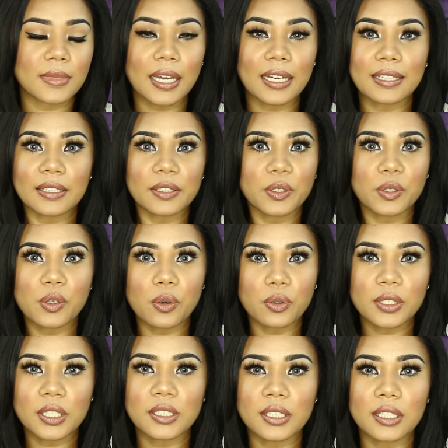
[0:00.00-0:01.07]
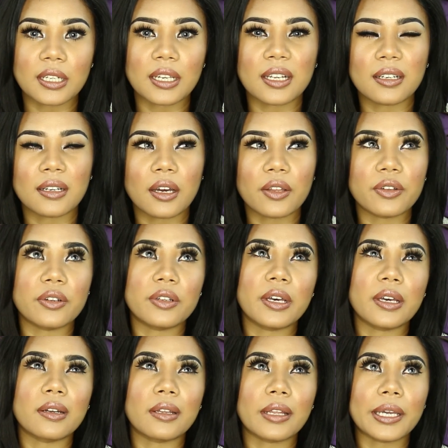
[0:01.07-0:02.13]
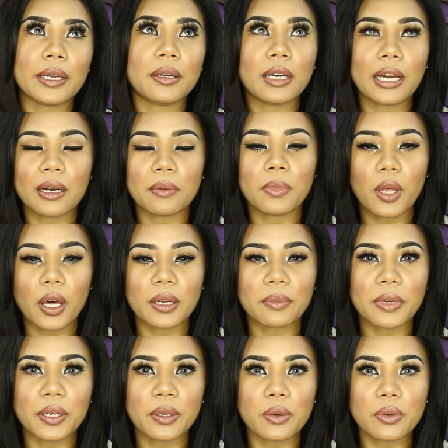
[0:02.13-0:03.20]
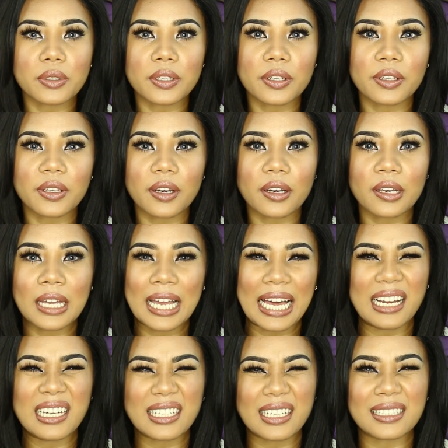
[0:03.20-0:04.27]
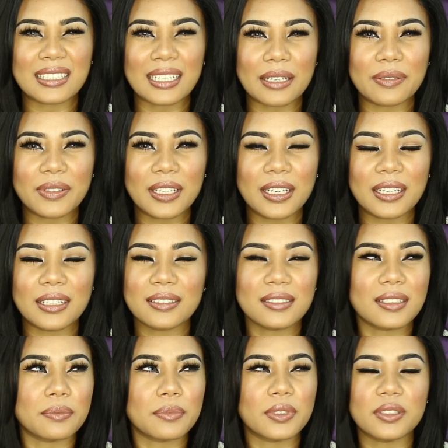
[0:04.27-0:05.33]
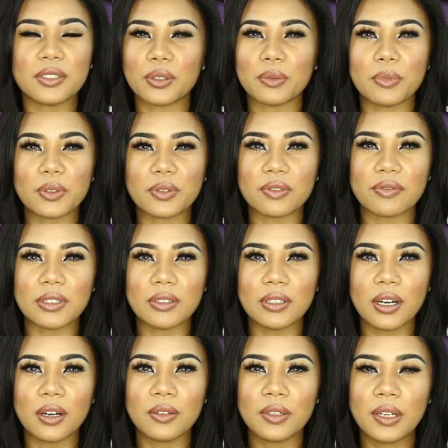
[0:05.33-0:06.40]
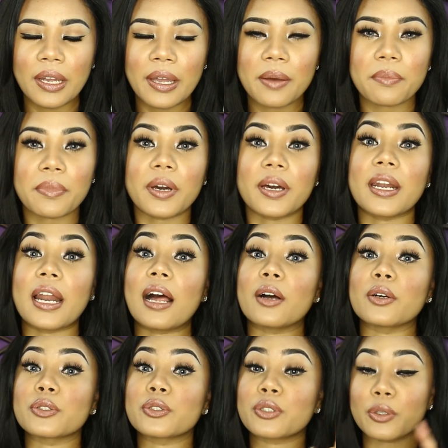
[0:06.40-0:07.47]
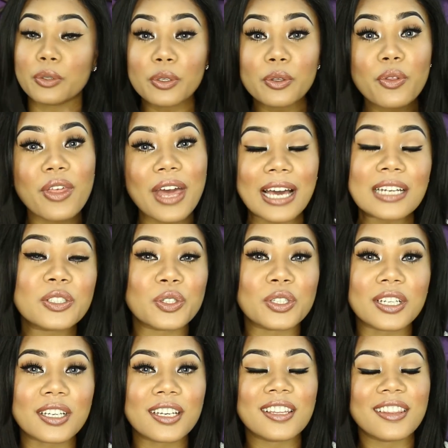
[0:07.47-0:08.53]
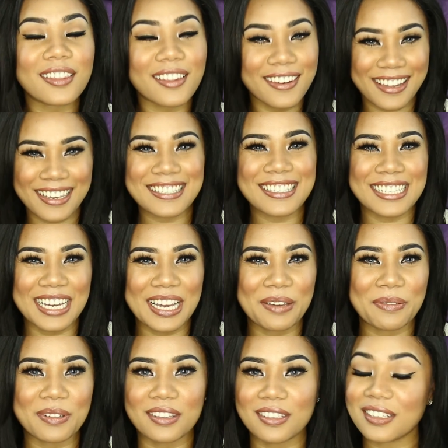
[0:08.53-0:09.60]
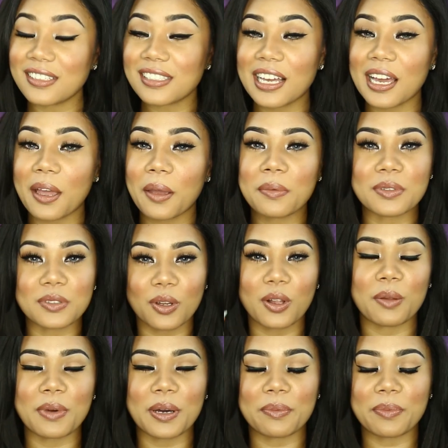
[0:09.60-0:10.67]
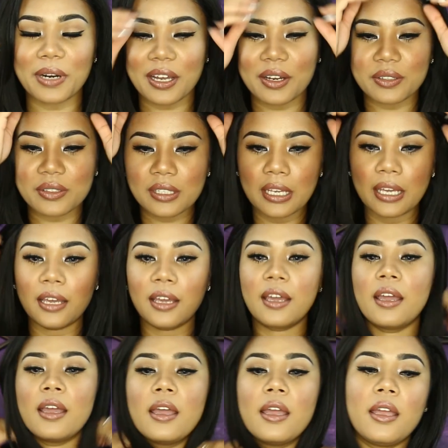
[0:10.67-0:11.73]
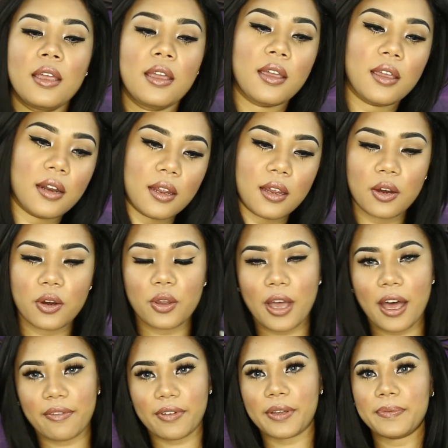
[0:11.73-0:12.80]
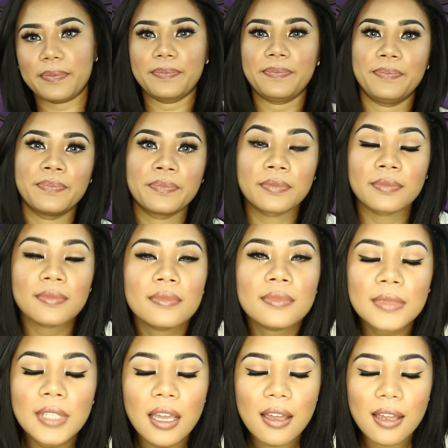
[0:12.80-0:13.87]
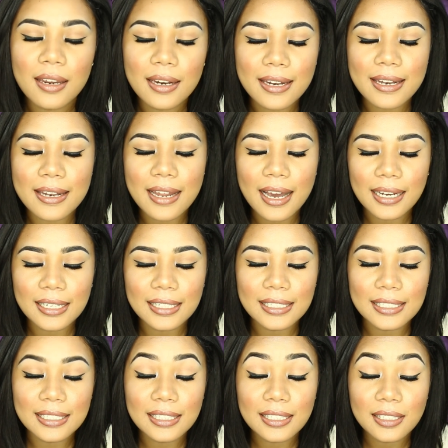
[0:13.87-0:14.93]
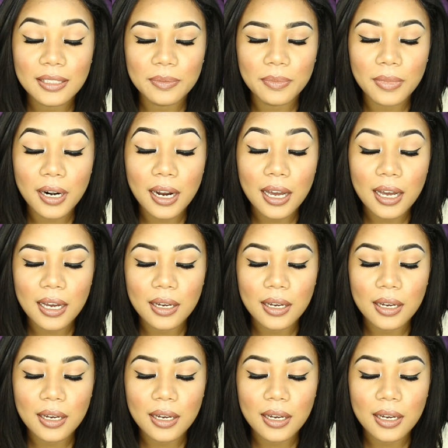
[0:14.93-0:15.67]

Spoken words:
I like don't touch it again other than like kind of blotting my nose here and there. I ain't got time for that. I'm pretty sure most of you don't, but I'll show you that trick the next time, because this time it's all about brows. And here you have it. Nice brows.